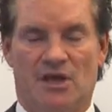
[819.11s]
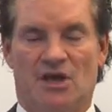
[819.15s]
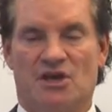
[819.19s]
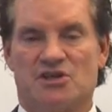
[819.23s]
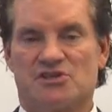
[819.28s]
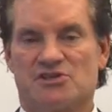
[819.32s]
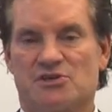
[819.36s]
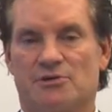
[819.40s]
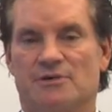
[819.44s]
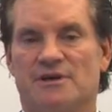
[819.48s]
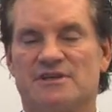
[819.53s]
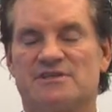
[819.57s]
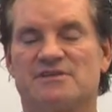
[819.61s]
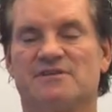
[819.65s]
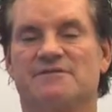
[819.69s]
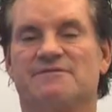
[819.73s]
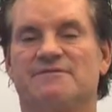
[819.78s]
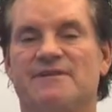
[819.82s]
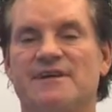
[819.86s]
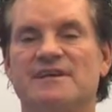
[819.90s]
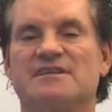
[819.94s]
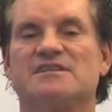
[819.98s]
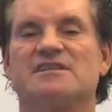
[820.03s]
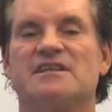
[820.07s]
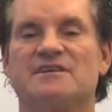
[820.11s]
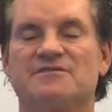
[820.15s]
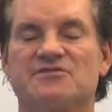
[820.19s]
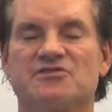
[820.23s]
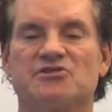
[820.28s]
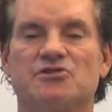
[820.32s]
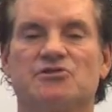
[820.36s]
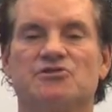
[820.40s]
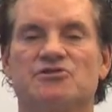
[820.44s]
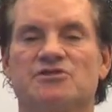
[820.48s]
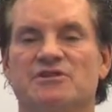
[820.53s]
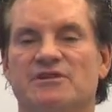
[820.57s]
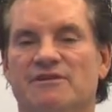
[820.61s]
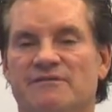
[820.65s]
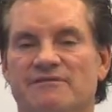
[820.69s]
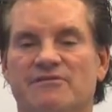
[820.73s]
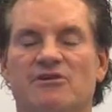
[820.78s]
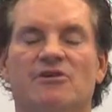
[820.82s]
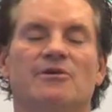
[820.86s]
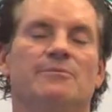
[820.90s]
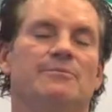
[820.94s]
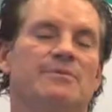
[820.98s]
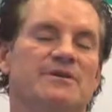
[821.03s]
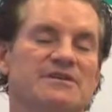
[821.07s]
So as a facelift surgeon, a
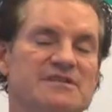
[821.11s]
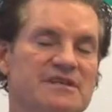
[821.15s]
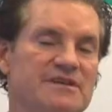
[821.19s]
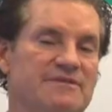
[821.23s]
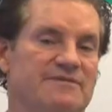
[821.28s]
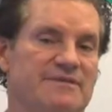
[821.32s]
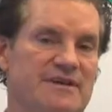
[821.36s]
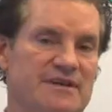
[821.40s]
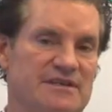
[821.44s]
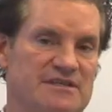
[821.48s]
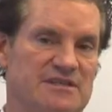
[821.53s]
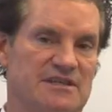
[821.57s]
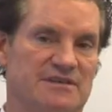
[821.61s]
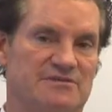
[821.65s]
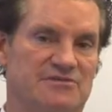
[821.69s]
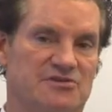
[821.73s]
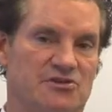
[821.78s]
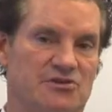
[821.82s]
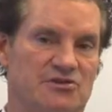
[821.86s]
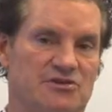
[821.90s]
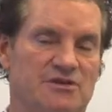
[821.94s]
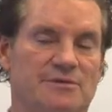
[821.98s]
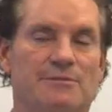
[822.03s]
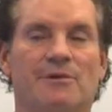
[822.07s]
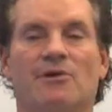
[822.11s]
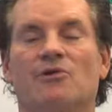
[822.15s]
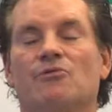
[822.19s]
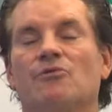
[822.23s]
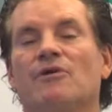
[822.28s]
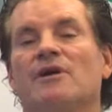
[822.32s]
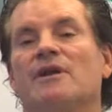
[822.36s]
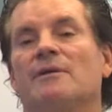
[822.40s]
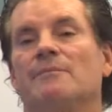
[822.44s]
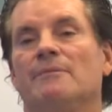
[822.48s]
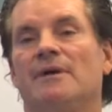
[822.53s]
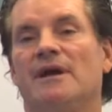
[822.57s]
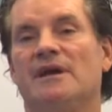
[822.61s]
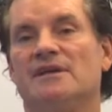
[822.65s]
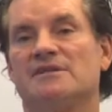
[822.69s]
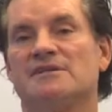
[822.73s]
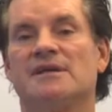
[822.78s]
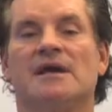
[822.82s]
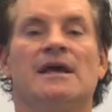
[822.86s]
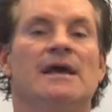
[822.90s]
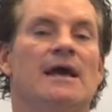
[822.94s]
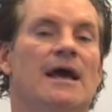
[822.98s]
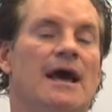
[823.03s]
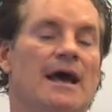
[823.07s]
very busy facelift surgeon, I'm quite
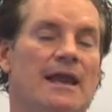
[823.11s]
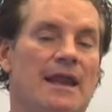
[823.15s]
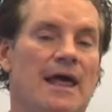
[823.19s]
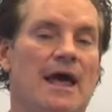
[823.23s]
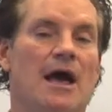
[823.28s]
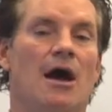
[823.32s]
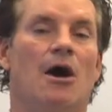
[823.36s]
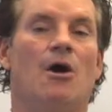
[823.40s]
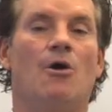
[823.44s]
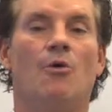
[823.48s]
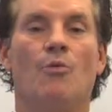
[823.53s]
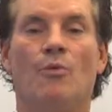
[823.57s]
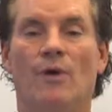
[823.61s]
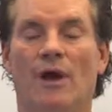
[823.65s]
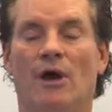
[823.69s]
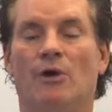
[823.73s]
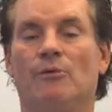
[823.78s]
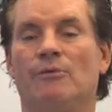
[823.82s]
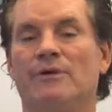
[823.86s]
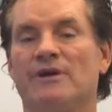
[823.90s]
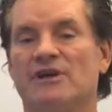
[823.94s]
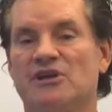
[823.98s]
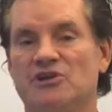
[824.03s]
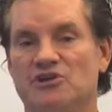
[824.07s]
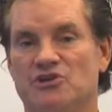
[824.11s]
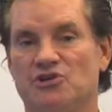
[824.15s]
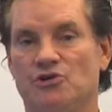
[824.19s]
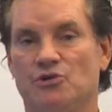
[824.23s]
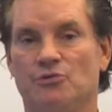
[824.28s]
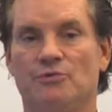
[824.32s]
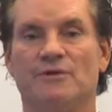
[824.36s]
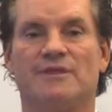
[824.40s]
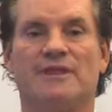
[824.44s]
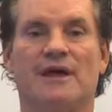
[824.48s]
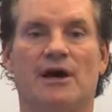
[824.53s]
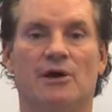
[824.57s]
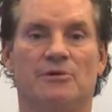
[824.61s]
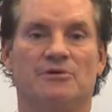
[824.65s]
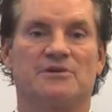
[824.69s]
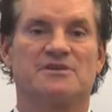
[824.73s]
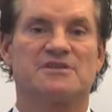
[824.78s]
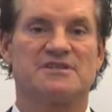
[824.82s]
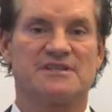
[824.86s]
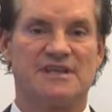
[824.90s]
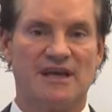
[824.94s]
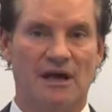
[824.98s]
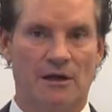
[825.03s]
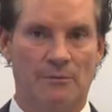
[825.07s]
amazed at how well we can do without a
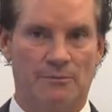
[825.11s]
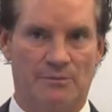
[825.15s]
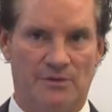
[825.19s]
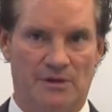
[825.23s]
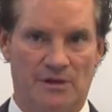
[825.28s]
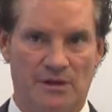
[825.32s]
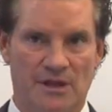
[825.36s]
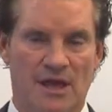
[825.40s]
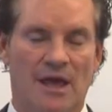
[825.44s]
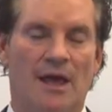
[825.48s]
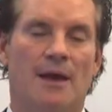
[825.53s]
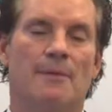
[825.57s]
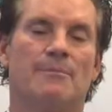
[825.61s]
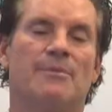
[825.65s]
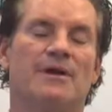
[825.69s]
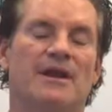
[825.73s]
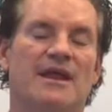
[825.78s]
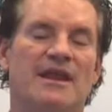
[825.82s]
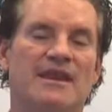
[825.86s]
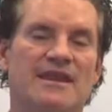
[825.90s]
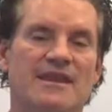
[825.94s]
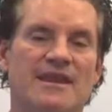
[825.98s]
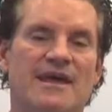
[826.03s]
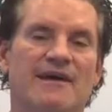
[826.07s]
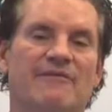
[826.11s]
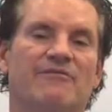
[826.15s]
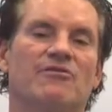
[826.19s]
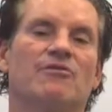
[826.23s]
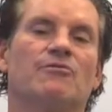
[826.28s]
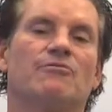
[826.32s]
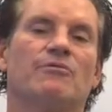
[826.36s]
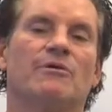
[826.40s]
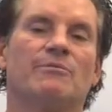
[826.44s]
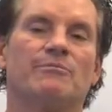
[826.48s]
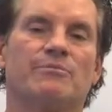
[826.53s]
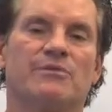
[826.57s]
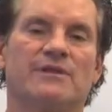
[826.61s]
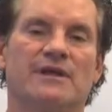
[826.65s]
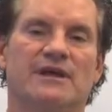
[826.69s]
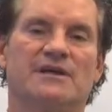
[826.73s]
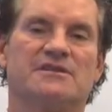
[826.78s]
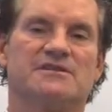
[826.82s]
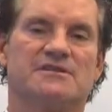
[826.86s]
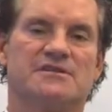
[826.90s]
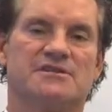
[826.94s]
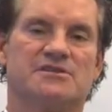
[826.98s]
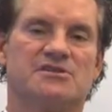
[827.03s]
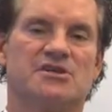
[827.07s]
scalpel, but it never
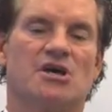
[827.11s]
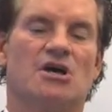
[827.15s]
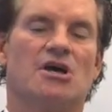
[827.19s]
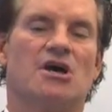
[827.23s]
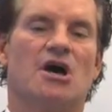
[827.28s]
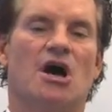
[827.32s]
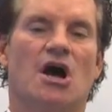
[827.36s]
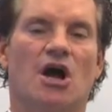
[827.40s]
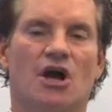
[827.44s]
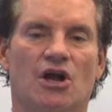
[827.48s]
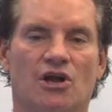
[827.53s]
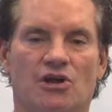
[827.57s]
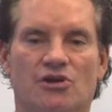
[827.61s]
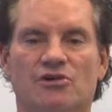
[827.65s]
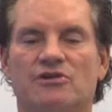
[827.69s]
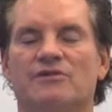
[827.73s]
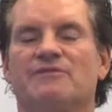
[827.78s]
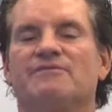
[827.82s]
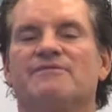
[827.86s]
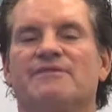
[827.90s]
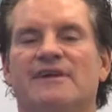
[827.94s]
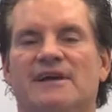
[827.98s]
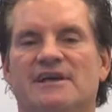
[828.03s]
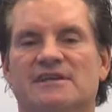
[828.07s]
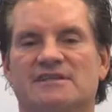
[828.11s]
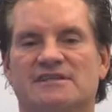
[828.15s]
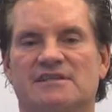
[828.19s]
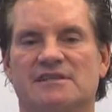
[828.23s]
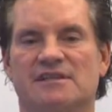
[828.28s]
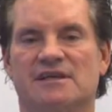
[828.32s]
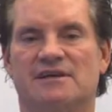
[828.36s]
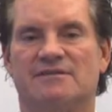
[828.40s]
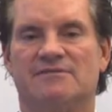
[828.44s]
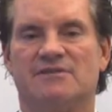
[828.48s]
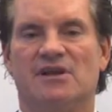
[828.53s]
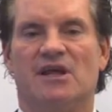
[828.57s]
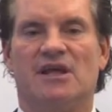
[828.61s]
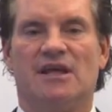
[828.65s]
replaces a good facelift